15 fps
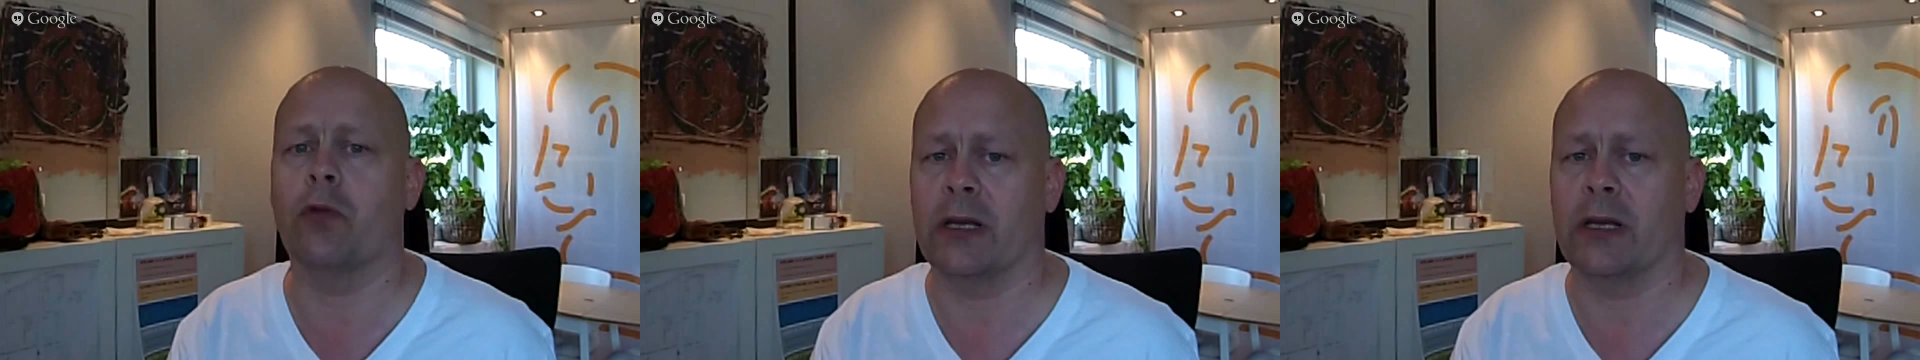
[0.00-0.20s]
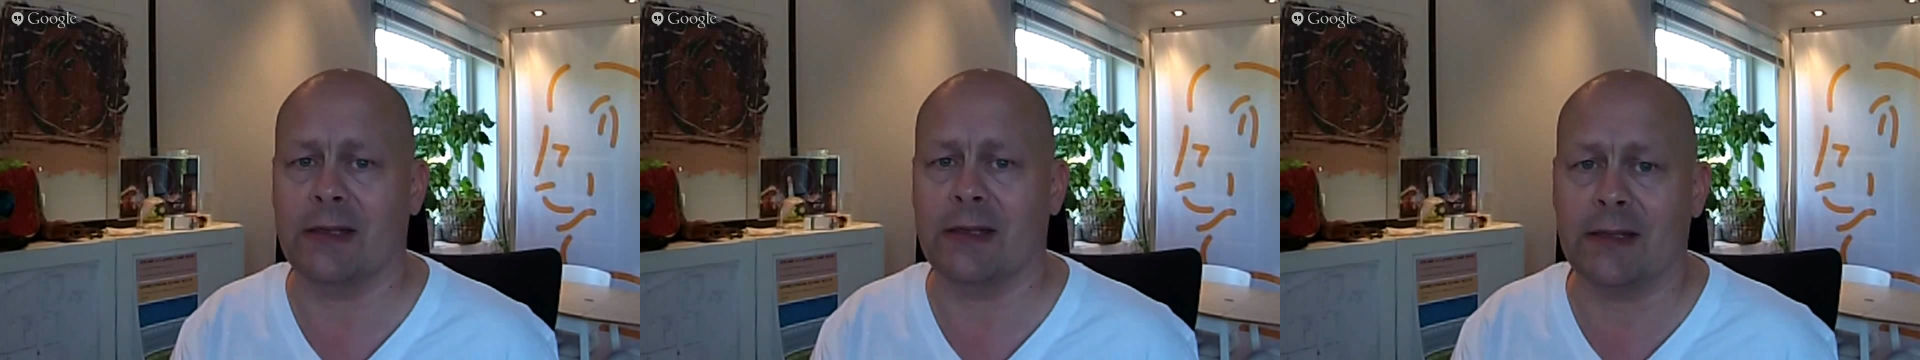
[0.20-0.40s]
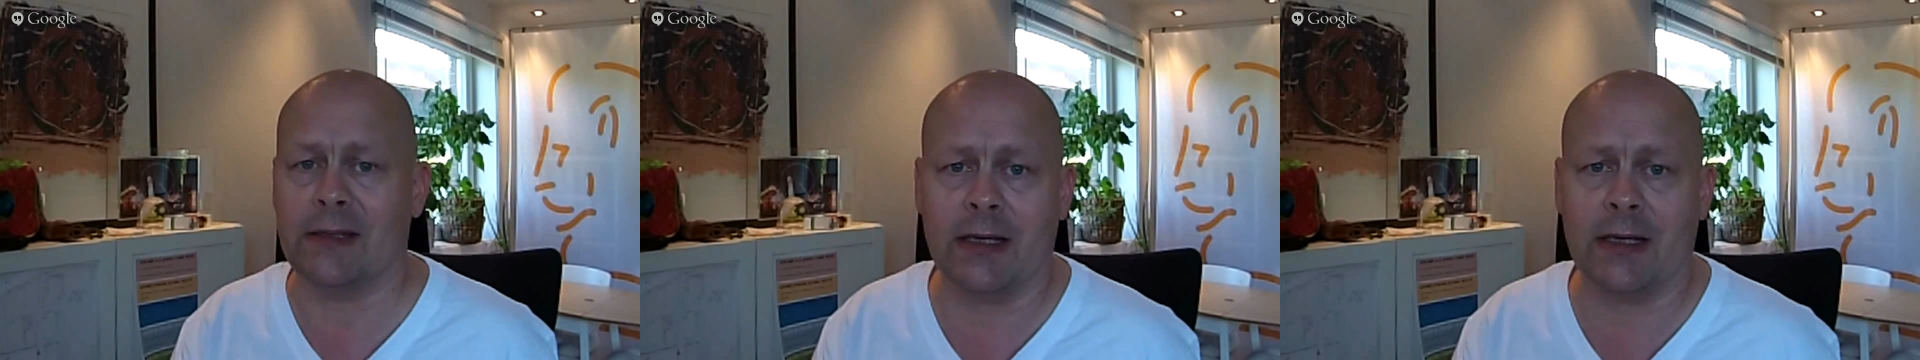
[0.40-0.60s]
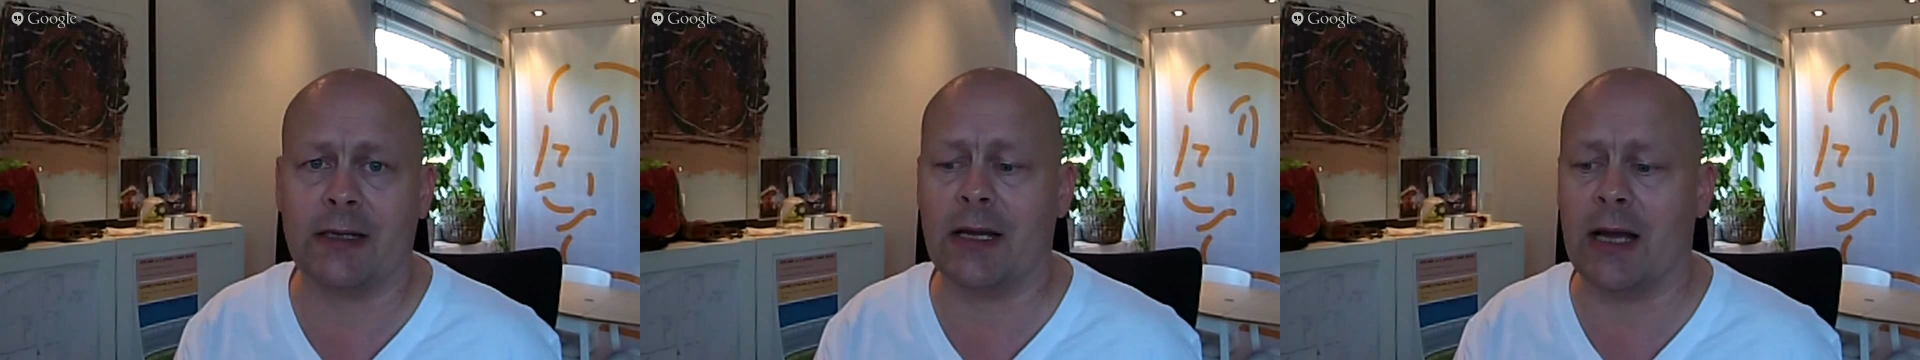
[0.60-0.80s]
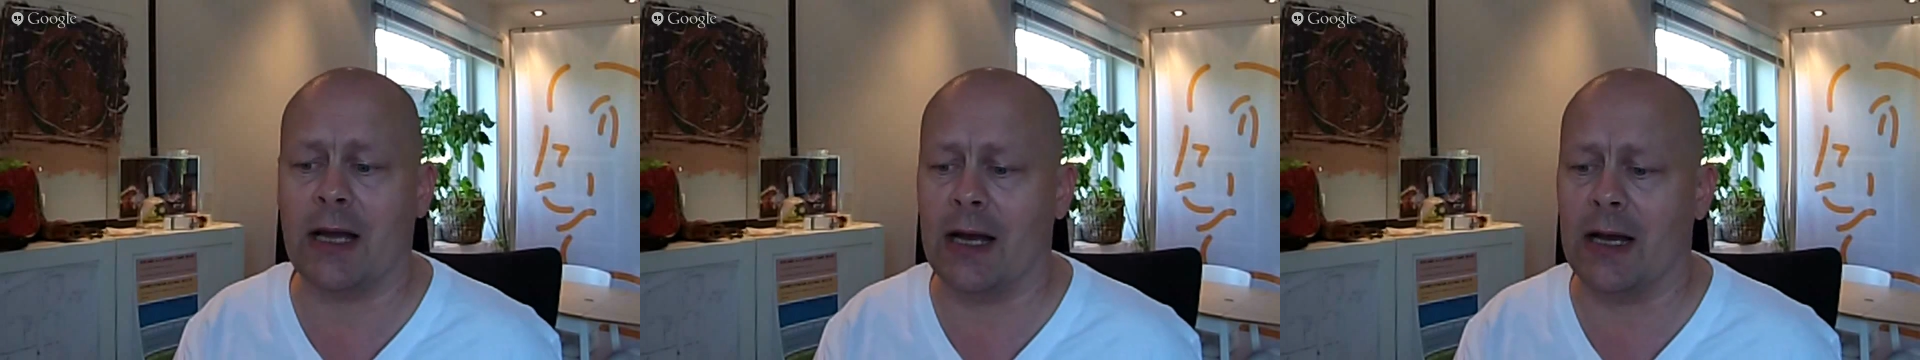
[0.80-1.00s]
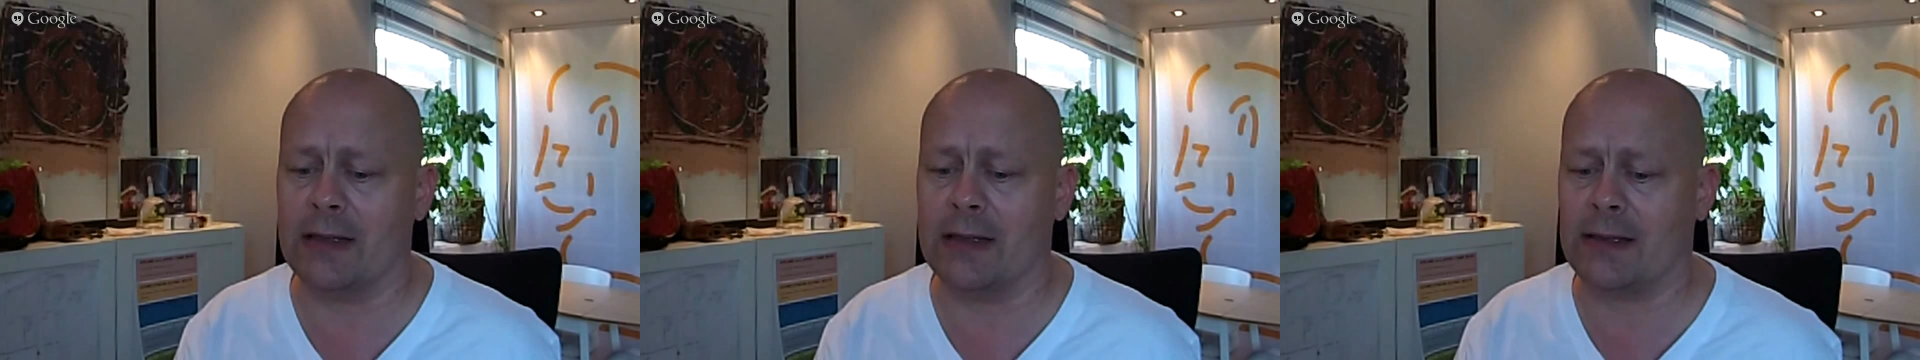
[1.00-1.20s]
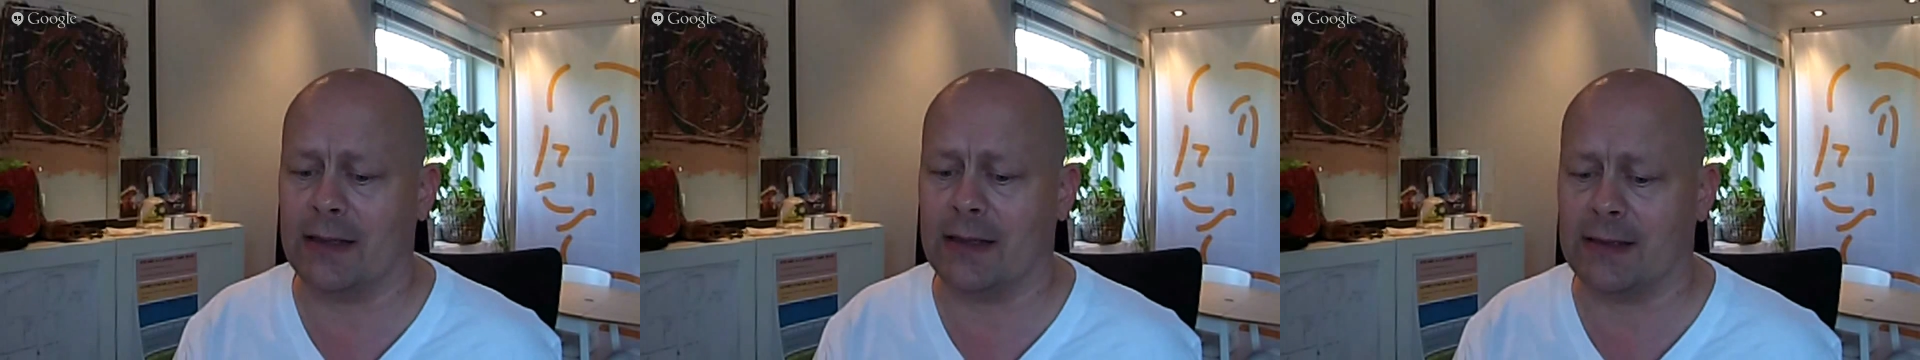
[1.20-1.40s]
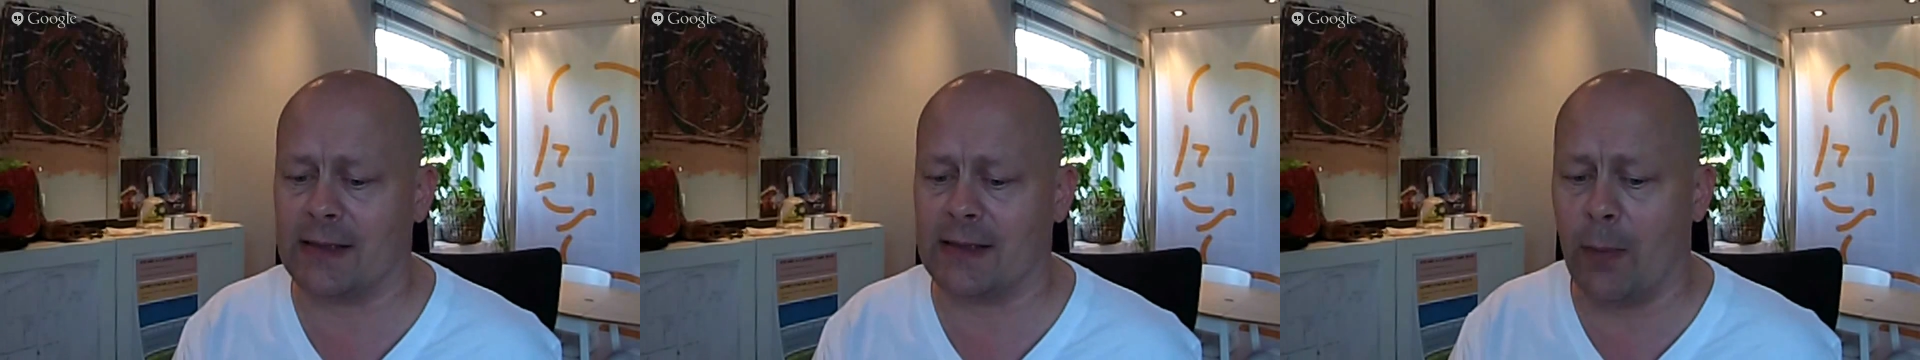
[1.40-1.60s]
organization as
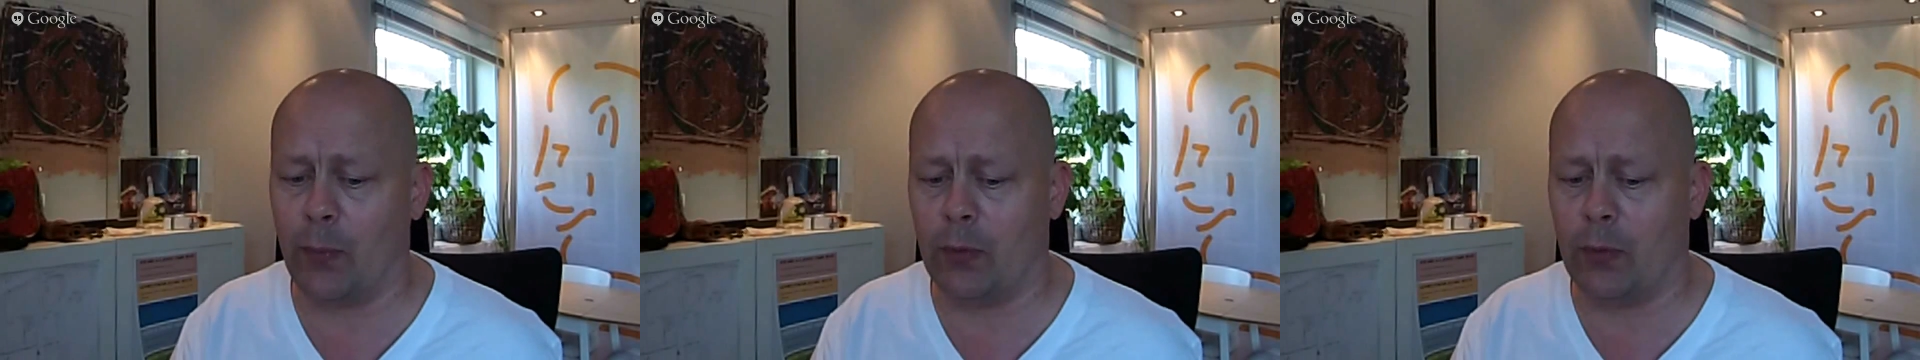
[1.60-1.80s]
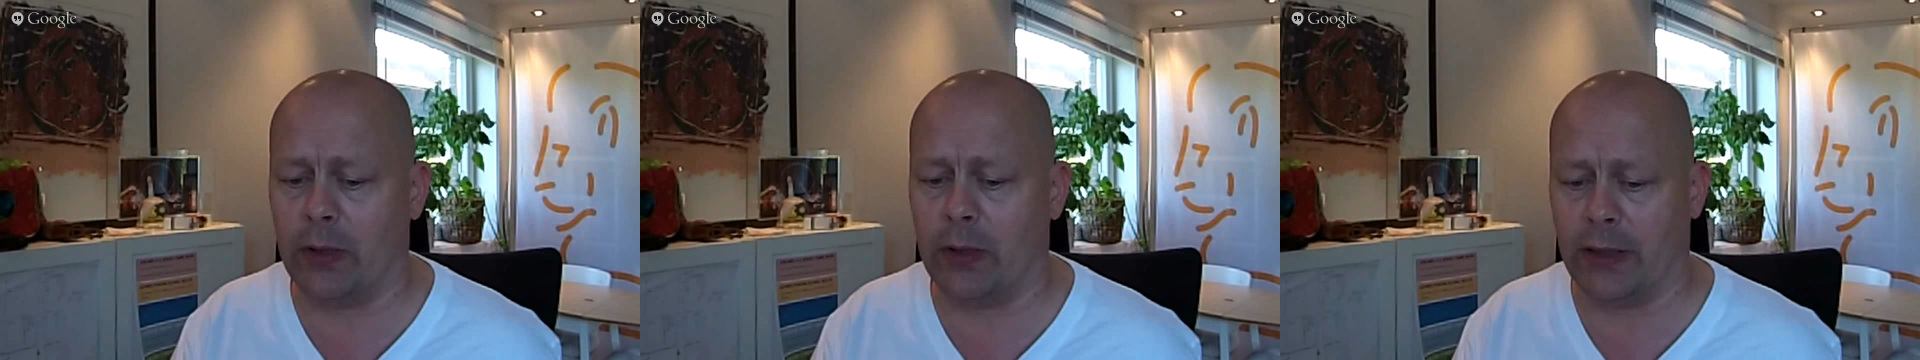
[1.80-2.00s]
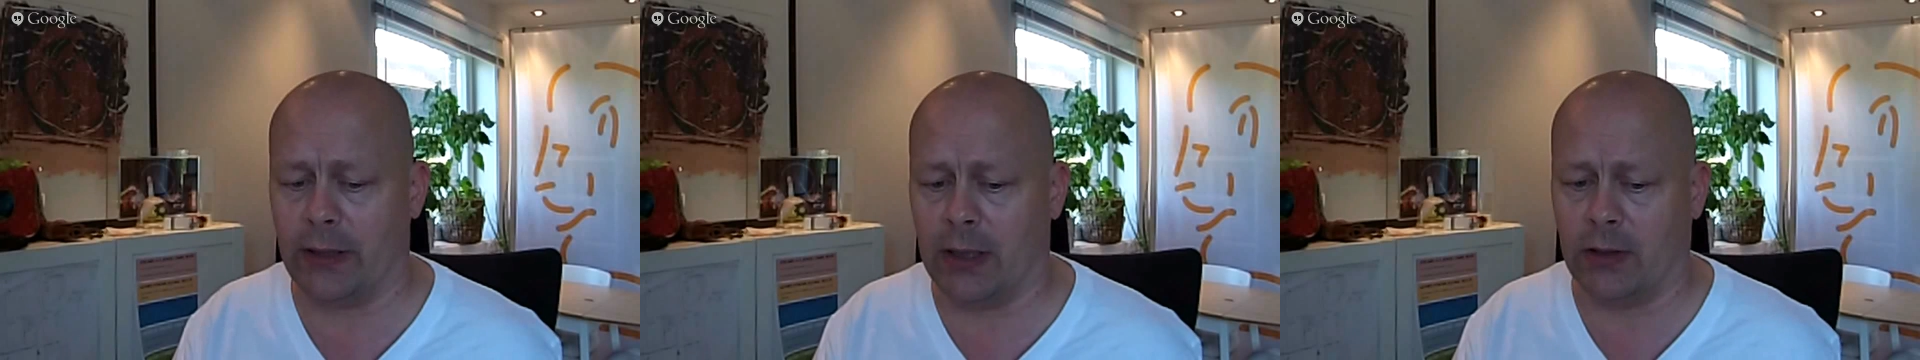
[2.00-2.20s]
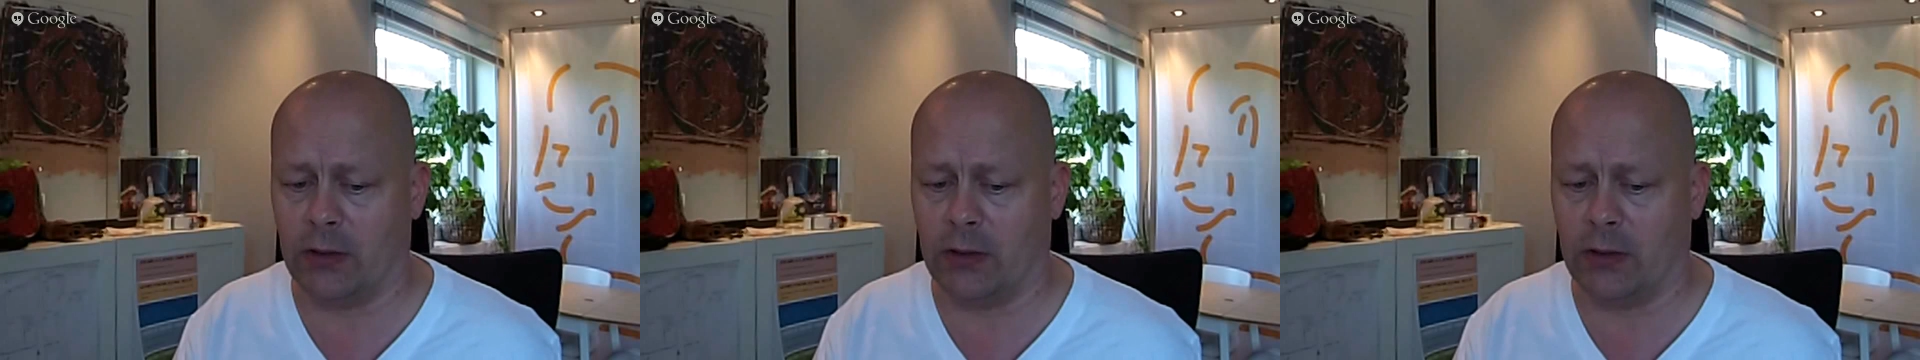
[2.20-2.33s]
example and